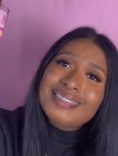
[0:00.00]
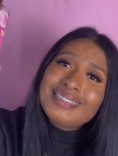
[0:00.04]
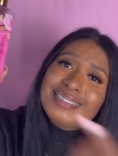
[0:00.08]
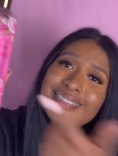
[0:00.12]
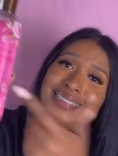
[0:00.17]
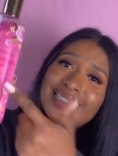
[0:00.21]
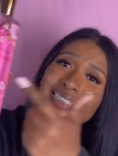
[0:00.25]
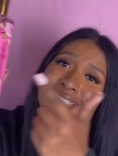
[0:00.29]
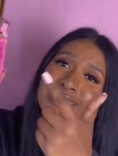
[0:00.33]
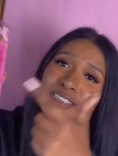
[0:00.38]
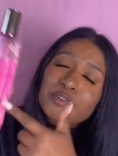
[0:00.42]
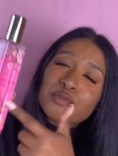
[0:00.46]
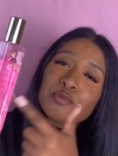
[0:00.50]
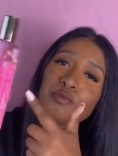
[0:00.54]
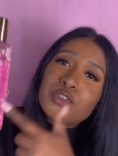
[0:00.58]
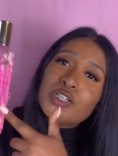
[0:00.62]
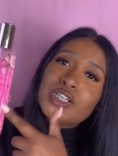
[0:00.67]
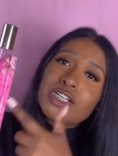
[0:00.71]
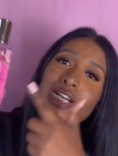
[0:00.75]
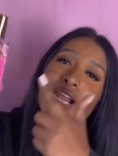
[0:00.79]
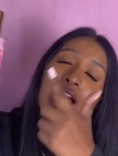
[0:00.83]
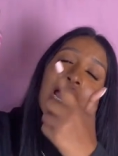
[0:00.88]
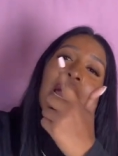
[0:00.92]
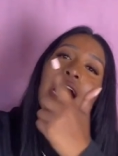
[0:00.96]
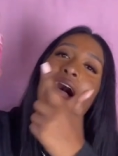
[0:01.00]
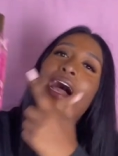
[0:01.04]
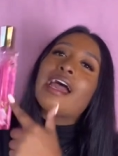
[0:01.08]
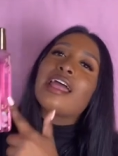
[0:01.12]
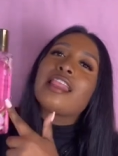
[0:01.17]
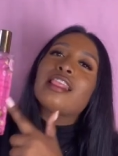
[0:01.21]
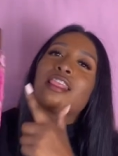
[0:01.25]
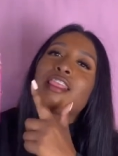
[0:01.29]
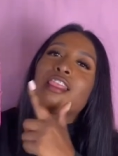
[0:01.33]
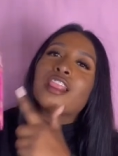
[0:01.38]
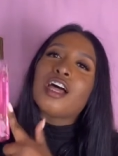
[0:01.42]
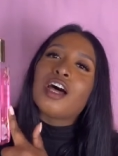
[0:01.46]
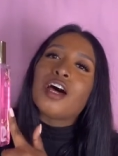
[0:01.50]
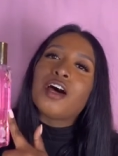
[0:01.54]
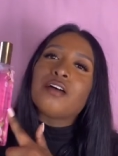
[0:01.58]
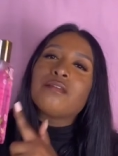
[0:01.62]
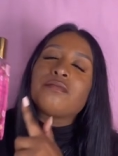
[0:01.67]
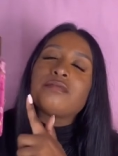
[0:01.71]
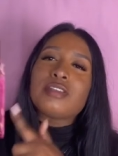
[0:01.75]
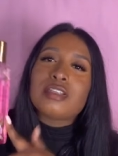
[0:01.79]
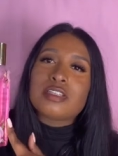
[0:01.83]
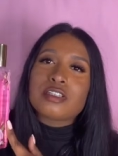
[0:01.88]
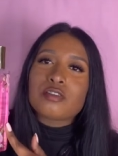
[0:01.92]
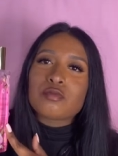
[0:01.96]
This one, I love
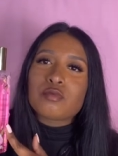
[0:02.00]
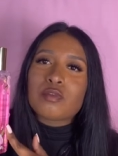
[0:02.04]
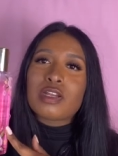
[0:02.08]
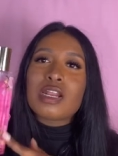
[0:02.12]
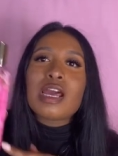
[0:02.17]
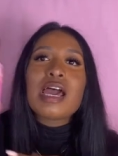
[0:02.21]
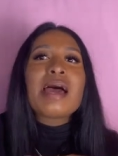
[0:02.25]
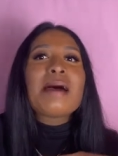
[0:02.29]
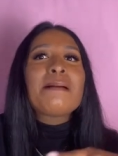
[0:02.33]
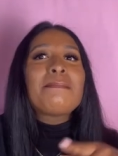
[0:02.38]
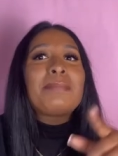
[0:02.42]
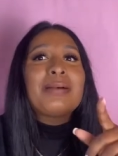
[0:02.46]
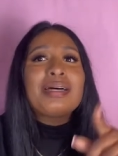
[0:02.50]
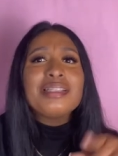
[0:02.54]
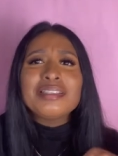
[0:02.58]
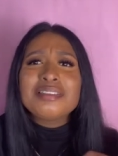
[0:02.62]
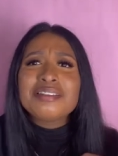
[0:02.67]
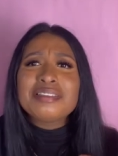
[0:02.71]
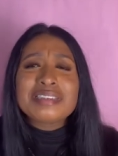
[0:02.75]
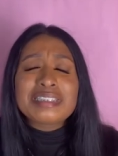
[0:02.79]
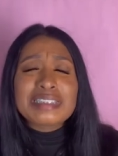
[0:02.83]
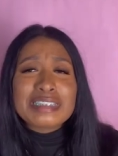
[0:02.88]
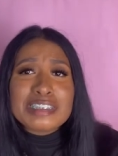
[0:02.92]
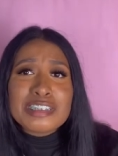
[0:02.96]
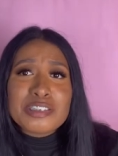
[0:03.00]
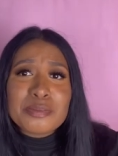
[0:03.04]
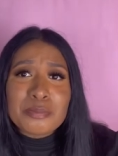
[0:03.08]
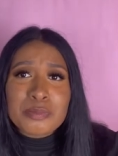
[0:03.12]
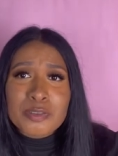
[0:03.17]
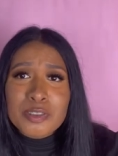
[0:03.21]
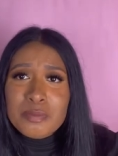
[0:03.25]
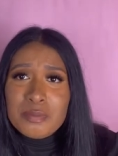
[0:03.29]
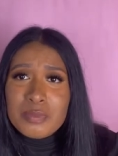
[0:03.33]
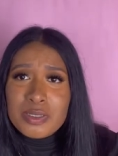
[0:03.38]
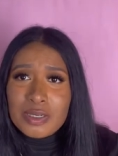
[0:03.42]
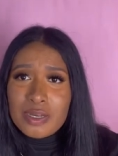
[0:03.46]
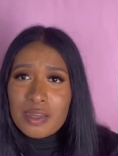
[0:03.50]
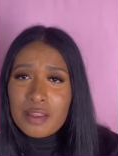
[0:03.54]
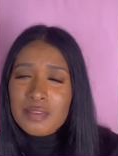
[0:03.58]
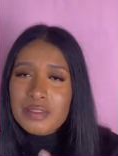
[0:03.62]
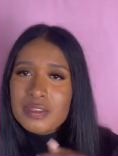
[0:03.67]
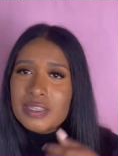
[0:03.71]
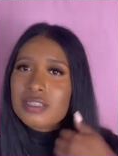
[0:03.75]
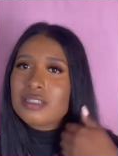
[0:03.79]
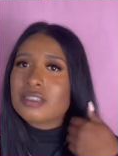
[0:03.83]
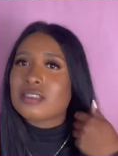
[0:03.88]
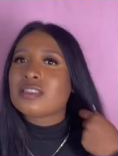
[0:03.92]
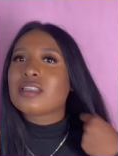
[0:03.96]
this one. My little sister put me on
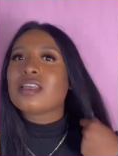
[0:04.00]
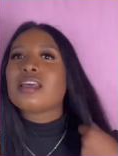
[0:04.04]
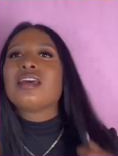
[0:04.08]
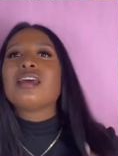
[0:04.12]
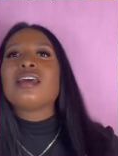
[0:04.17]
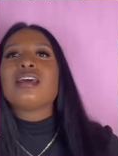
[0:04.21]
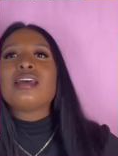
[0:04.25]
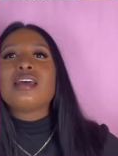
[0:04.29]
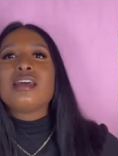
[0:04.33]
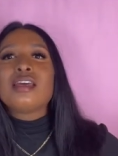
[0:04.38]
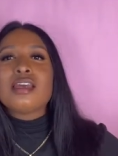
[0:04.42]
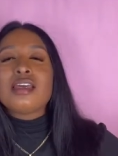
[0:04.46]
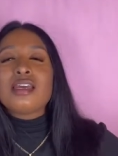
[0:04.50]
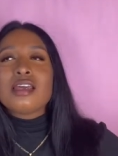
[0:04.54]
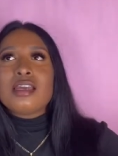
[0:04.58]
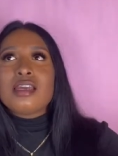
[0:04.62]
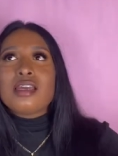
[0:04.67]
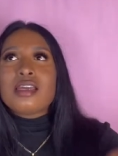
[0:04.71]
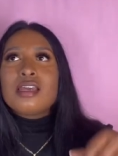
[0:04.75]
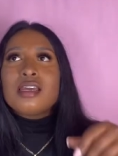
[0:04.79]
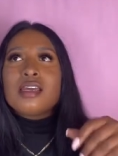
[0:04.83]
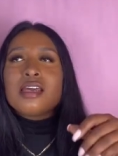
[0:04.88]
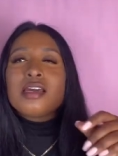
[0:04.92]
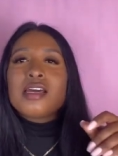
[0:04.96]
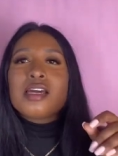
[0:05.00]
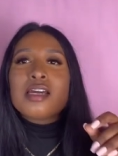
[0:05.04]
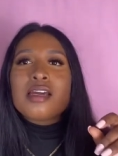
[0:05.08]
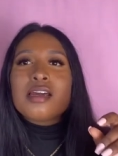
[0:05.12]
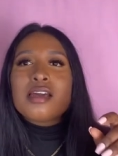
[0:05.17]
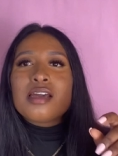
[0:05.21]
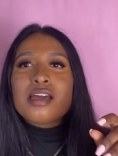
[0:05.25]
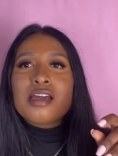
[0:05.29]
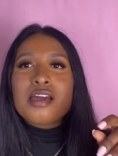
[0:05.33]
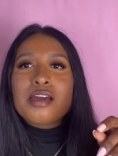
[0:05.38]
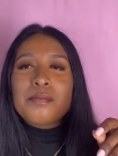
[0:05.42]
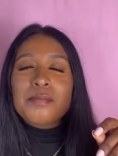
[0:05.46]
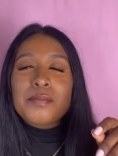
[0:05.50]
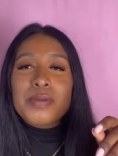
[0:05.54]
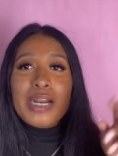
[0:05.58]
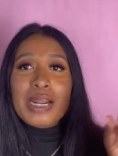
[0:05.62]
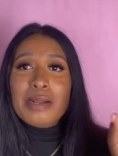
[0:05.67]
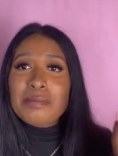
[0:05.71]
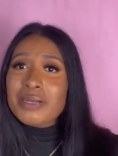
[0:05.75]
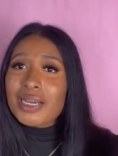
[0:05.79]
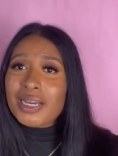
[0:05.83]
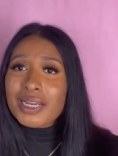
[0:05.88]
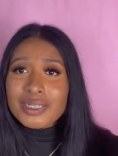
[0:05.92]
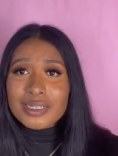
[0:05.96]
this. But I'm
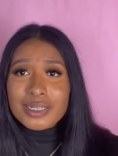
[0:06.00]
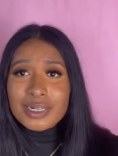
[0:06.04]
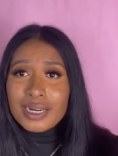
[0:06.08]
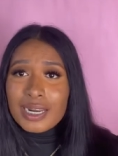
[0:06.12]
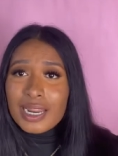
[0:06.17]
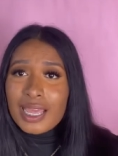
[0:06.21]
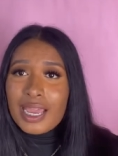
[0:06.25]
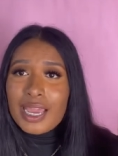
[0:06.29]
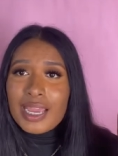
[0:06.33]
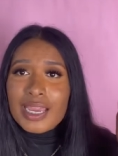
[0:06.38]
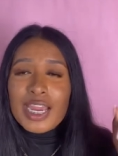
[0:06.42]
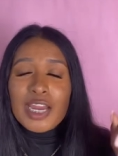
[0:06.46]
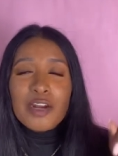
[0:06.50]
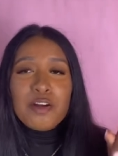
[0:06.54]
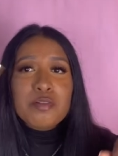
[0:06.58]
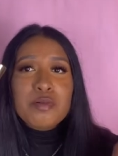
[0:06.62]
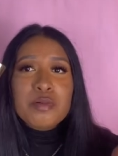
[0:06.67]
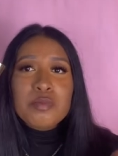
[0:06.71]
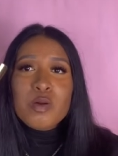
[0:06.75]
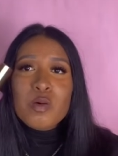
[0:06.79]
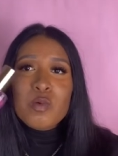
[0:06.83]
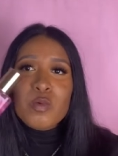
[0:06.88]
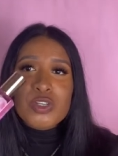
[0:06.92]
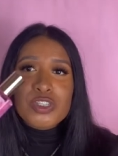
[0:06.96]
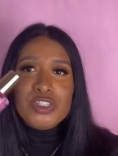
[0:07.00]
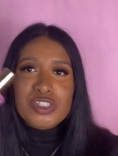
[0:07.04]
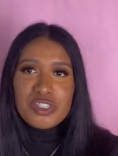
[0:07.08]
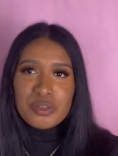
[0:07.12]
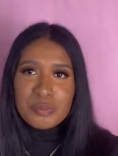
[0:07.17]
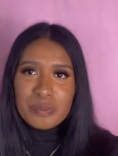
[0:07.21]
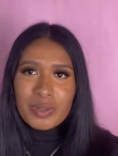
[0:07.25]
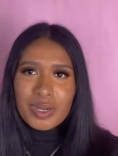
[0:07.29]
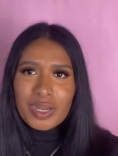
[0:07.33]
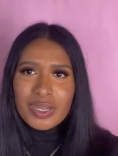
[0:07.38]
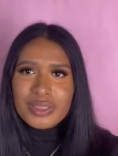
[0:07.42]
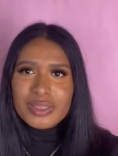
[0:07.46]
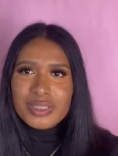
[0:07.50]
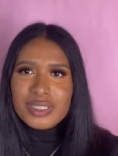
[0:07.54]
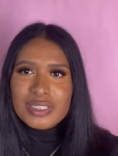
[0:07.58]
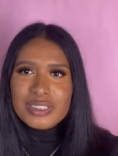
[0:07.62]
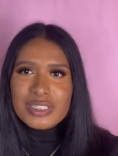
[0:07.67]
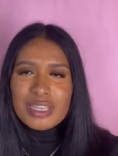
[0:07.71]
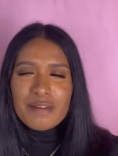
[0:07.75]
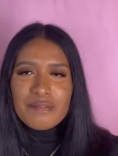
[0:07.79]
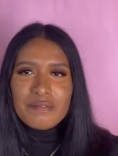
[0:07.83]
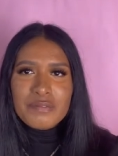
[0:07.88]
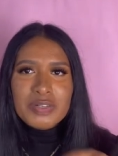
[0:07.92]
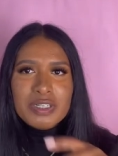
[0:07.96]
not going to lie. I remember when she bought this
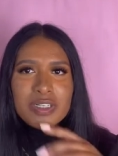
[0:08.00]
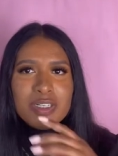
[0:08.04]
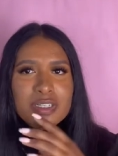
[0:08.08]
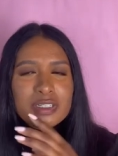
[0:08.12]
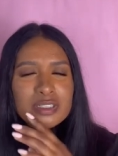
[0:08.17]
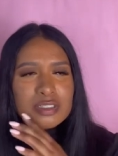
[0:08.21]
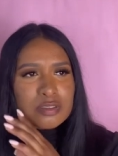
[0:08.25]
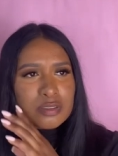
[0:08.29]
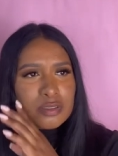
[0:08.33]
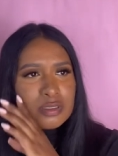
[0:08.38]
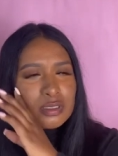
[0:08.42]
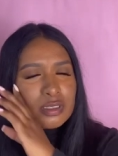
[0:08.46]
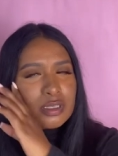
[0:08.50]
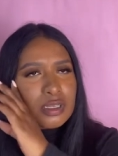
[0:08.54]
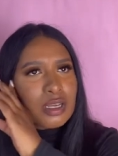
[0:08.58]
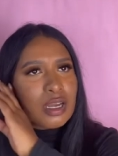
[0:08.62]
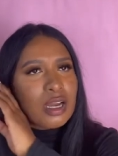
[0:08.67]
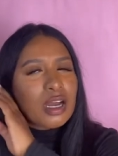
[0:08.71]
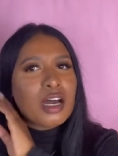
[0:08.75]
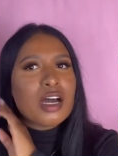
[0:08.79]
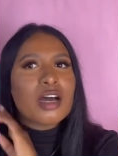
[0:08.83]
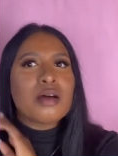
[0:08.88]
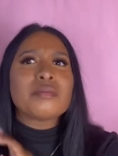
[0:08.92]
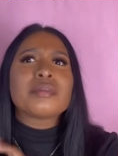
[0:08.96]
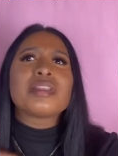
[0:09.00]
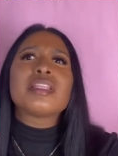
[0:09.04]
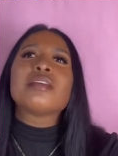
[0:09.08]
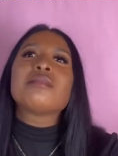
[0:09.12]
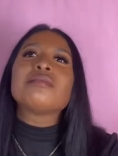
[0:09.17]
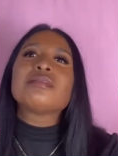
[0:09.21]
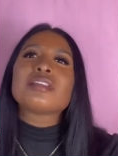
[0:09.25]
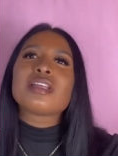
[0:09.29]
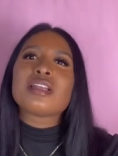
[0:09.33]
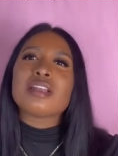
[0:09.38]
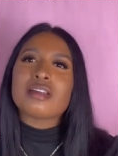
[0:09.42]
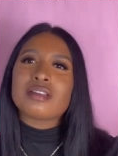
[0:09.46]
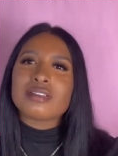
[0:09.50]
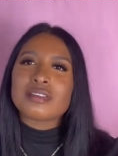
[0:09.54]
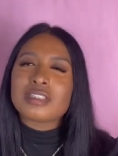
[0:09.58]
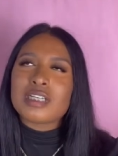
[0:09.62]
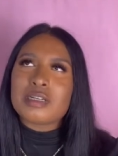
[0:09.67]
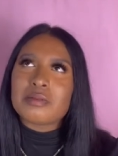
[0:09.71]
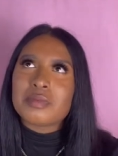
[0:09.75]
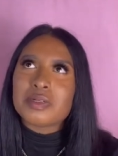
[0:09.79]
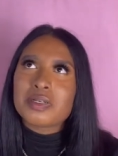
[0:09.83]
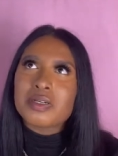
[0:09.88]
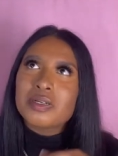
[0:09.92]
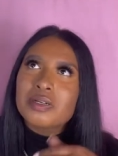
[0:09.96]
at first. Um, it was a long
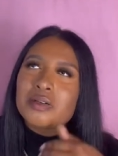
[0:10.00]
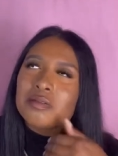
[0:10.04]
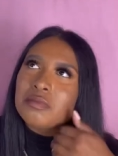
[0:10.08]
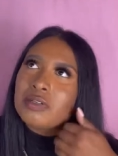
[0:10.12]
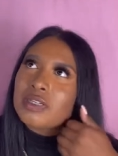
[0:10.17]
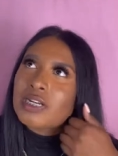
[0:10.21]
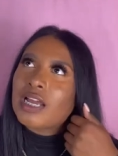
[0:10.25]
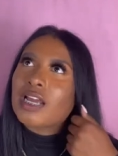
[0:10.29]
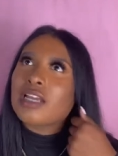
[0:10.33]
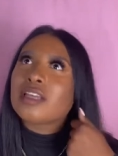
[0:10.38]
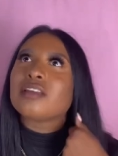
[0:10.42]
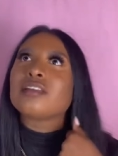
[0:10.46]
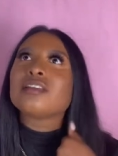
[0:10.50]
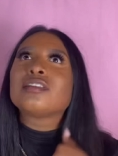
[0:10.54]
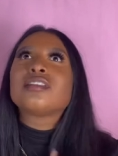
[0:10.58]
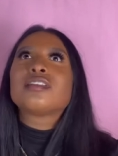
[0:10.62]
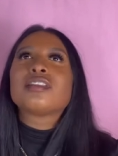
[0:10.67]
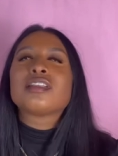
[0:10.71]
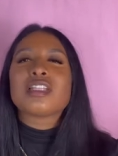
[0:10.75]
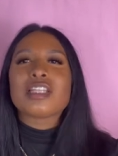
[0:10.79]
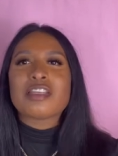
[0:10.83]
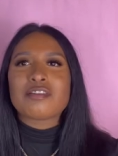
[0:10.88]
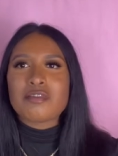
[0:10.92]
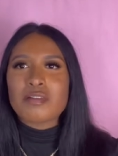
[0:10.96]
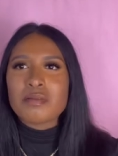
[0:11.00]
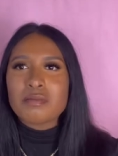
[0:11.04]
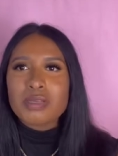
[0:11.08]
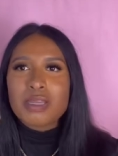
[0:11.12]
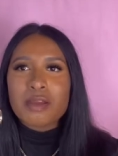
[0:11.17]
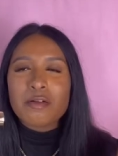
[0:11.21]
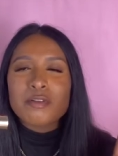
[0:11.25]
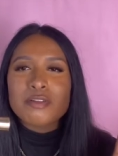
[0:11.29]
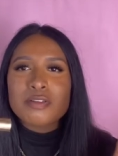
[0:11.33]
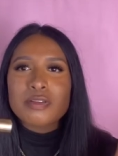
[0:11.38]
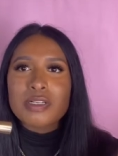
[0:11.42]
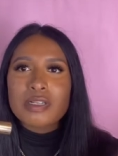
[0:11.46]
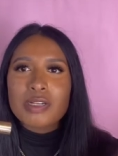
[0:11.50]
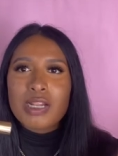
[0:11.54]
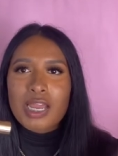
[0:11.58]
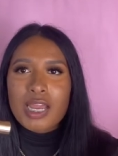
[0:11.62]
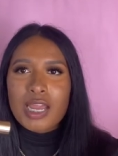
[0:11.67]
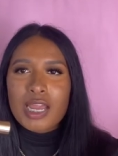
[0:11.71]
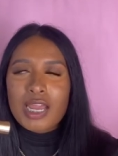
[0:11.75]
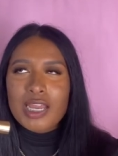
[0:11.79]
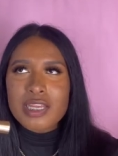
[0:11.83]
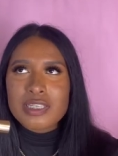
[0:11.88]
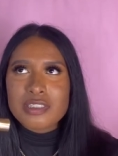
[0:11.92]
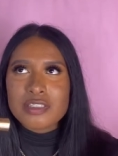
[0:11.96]
time ago. When I used to live, up, I, was,
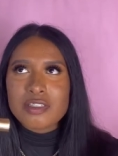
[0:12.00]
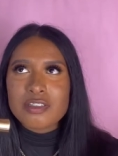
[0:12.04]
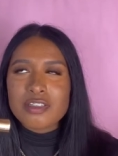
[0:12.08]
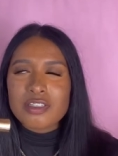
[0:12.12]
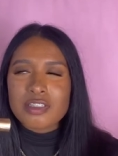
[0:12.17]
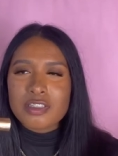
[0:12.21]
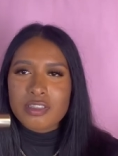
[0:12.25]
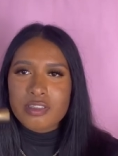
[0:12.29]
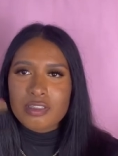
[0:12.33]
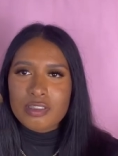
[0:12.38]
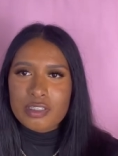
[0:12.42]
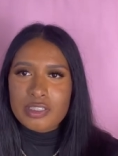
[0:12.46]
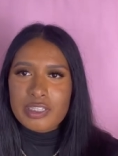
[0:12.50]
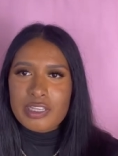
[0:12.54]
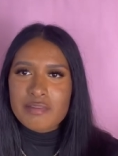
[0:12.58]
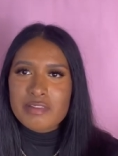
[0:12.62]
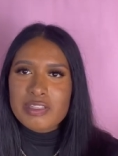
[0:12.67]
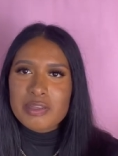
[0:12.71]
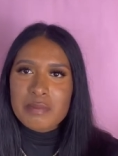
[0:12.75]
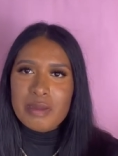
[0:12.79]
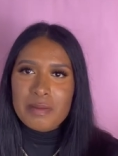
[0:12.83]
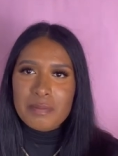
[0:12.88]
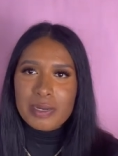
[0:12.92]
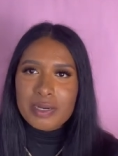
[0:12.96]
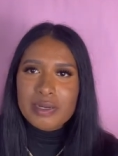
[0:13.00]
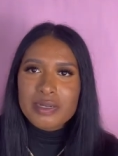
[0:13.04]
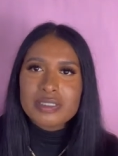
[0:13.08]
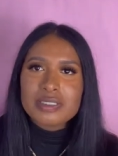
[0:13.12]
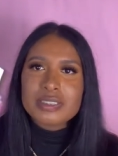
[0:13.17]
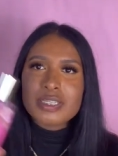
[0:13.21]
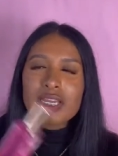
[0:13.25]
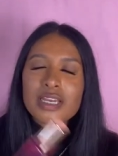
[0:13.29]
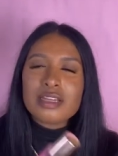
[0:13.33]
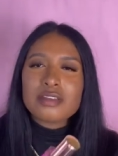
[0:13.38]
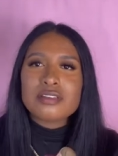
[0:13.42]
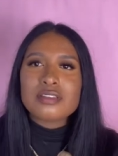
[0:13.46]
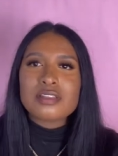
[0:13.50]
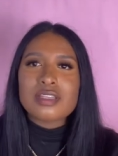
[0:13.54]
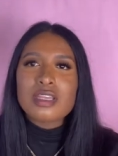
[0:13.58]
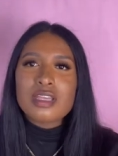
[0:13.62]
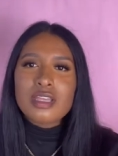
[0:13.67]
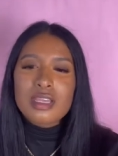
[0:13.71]
I still lived at my parents' house.